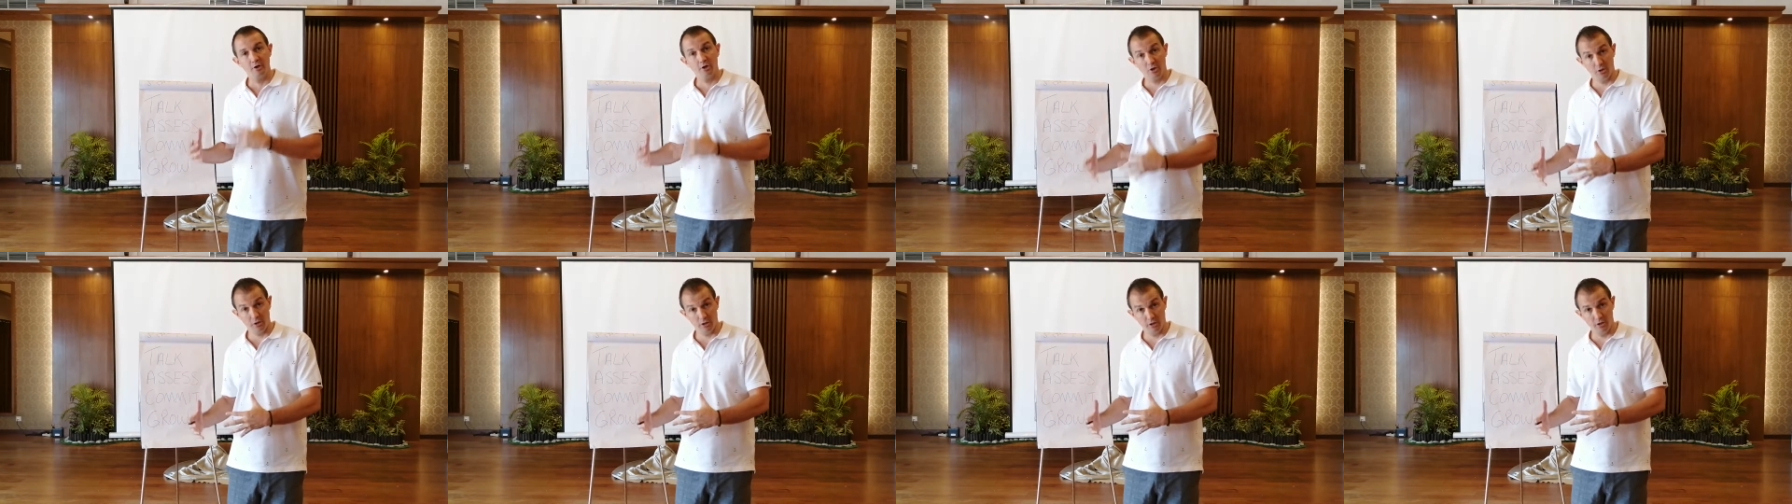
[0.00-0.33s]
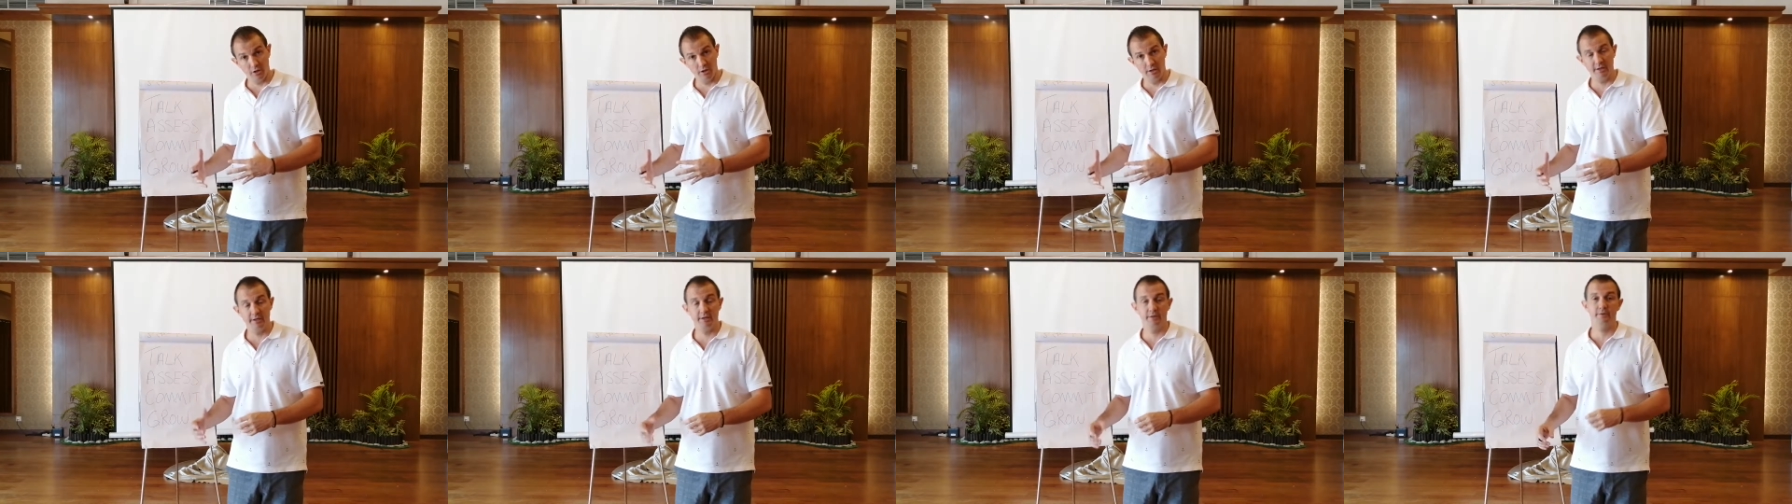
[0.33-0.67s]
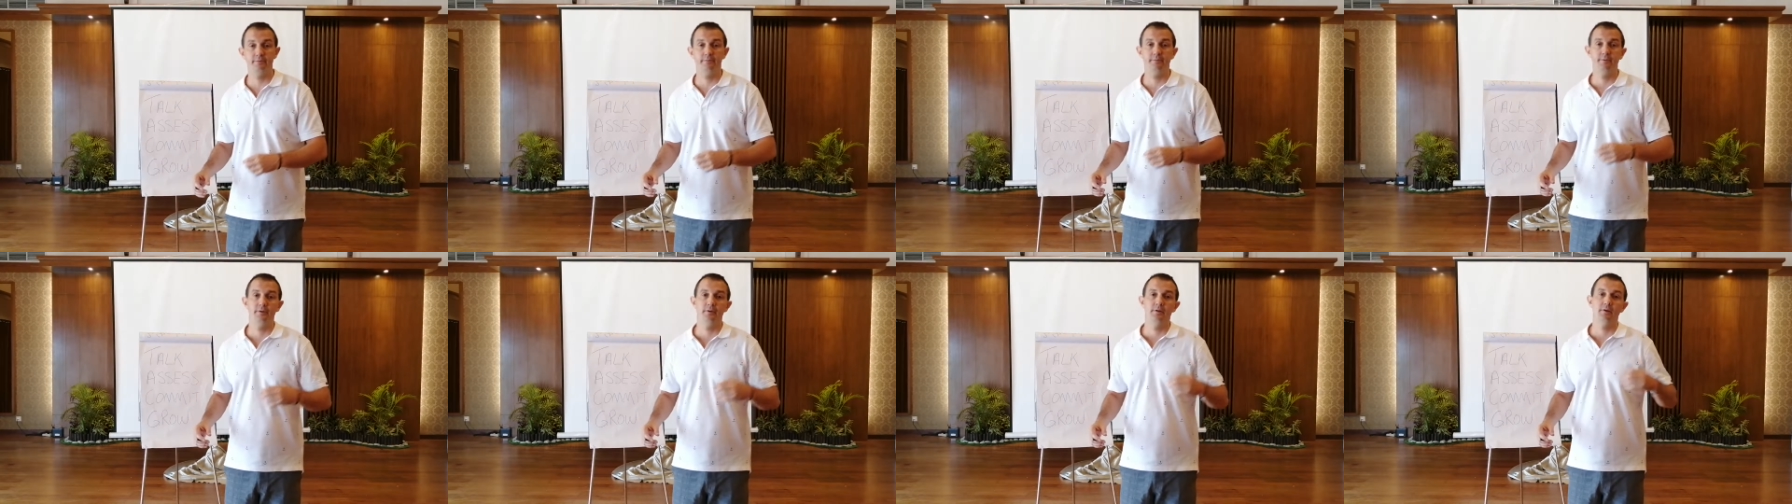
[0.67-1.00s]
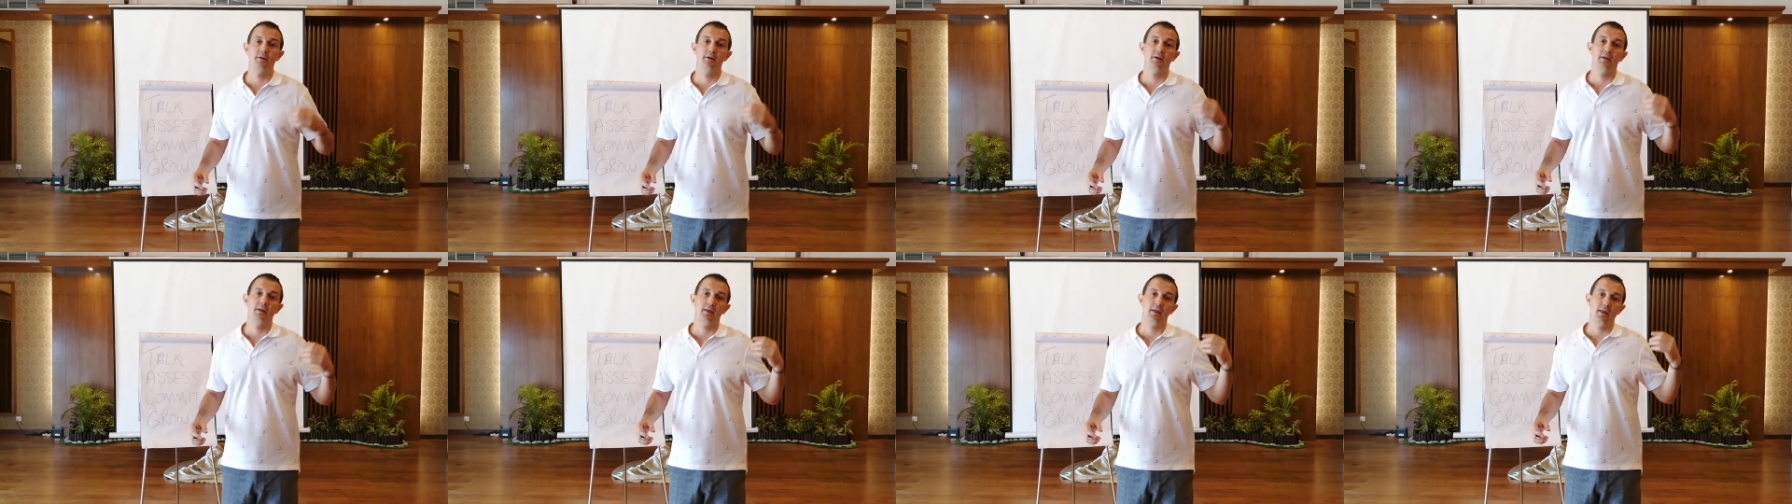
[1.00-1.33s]
client,
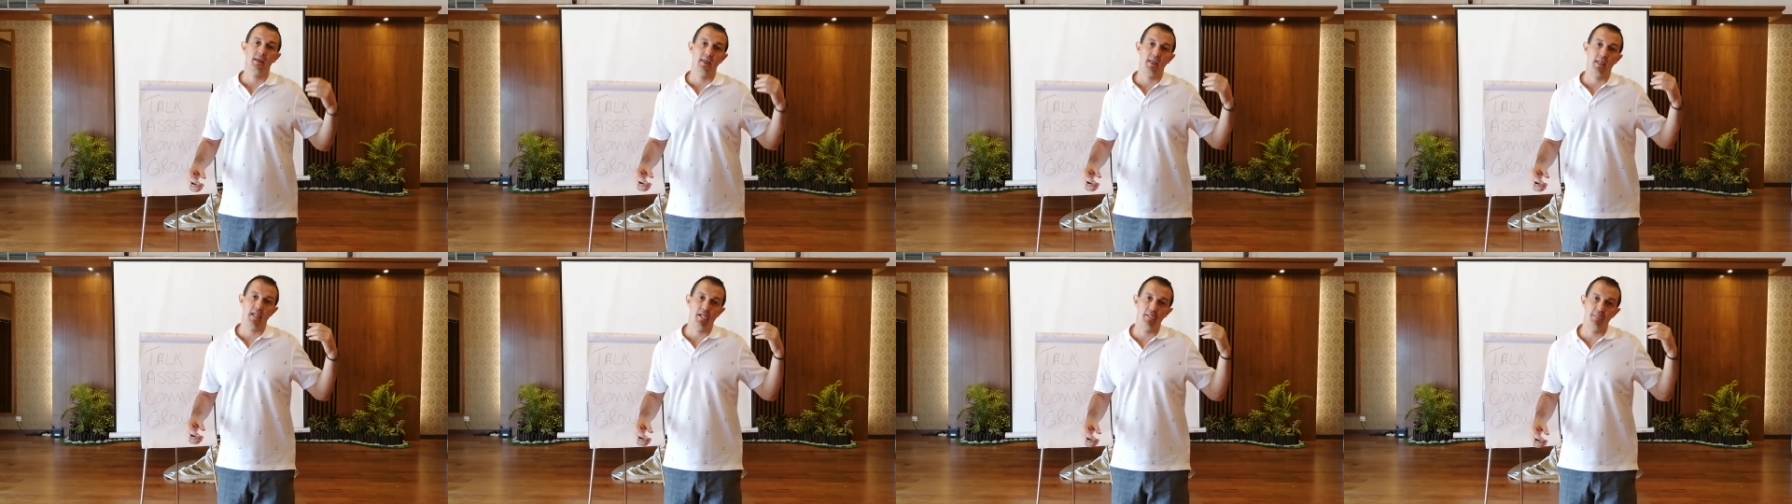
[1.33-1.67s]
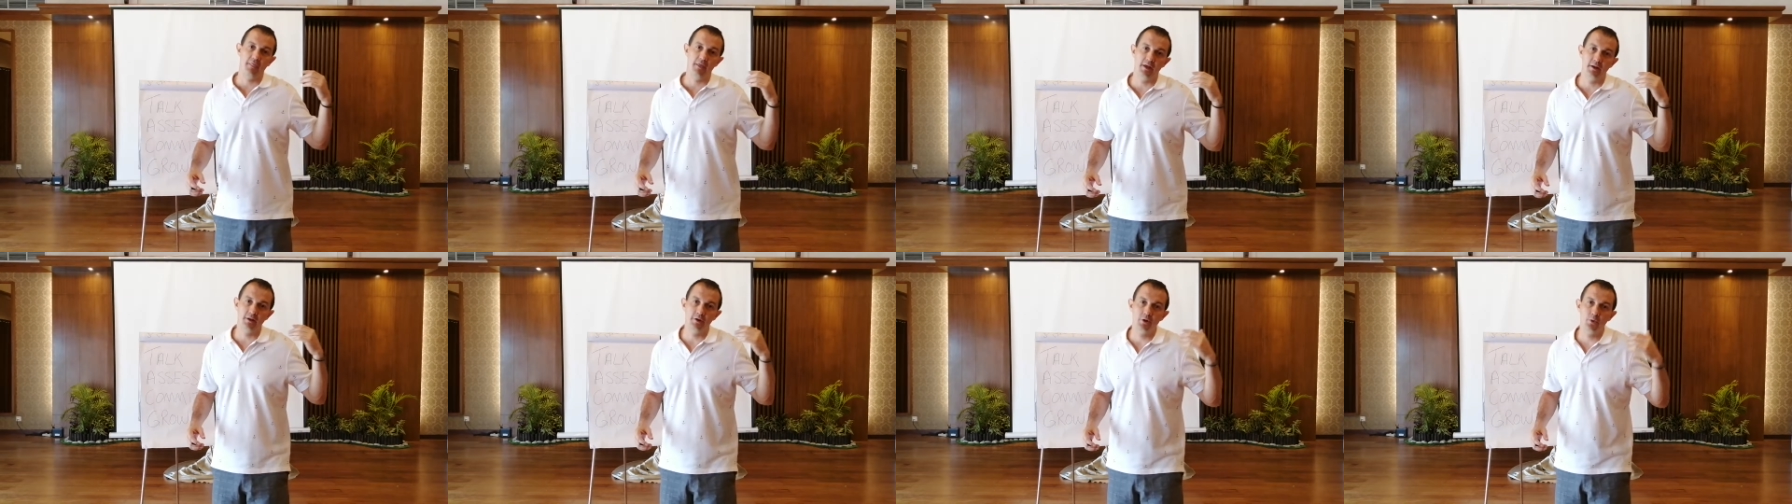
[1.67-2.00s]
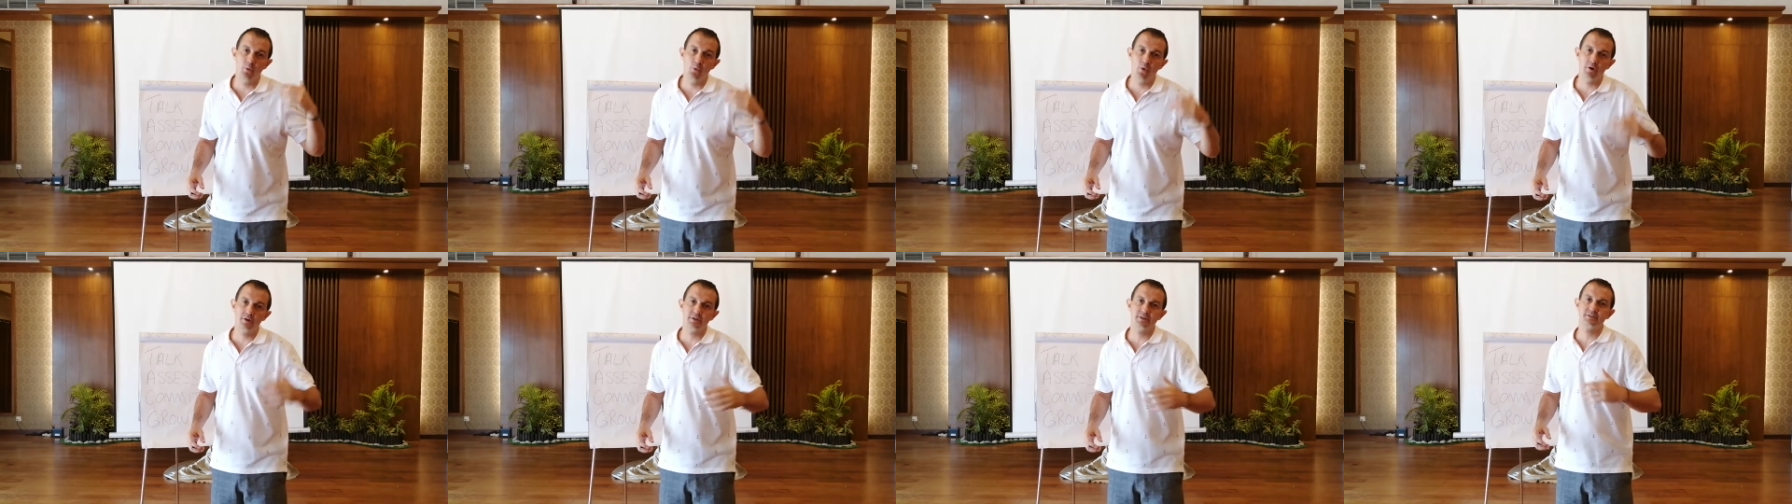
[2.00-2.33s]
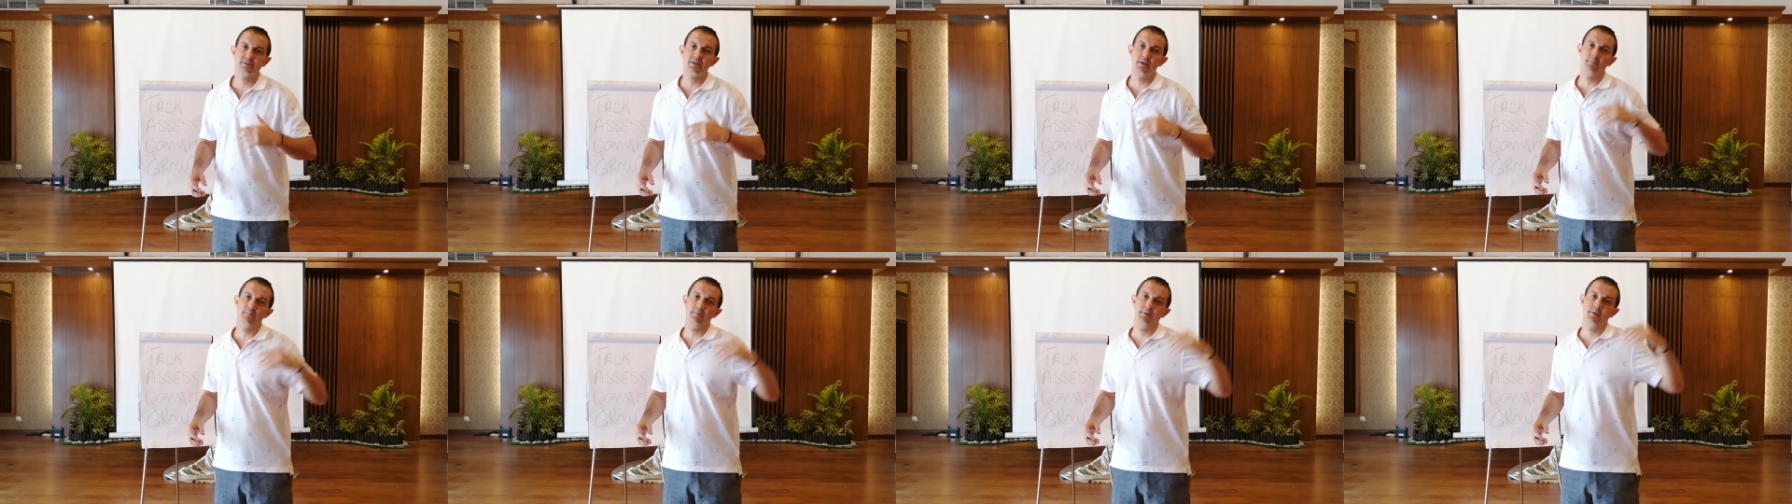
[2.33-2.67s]
and then you want to
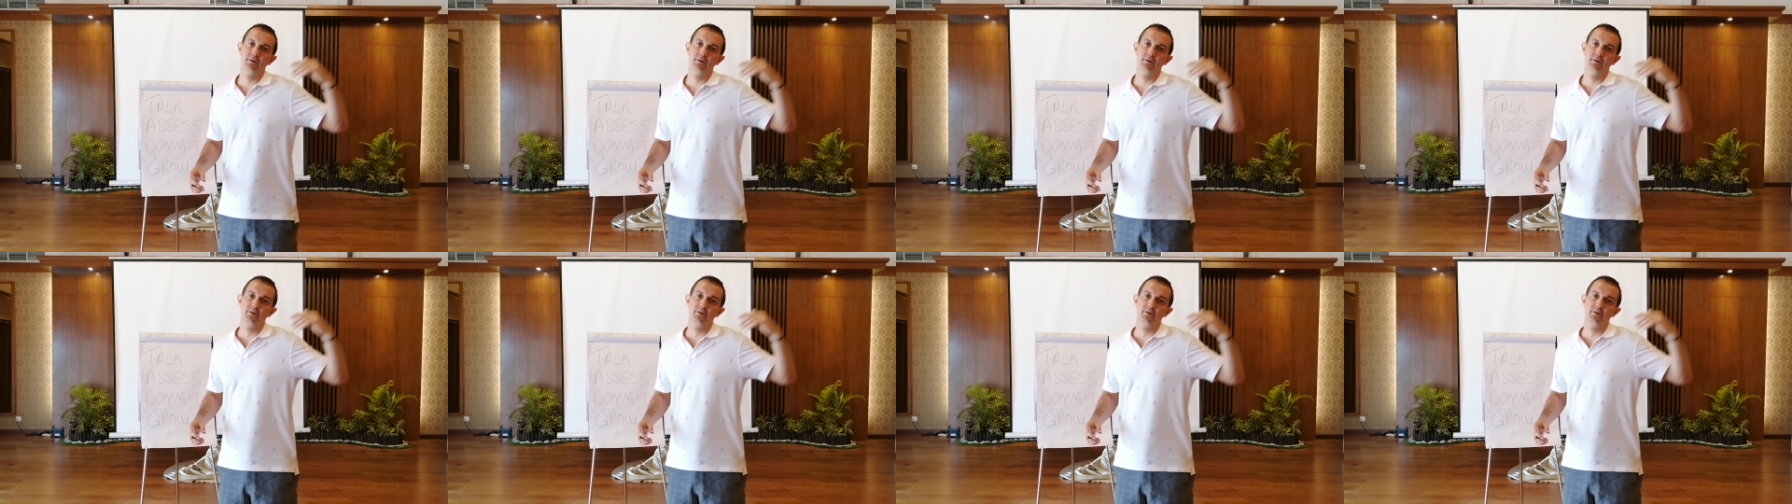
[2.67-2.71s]
step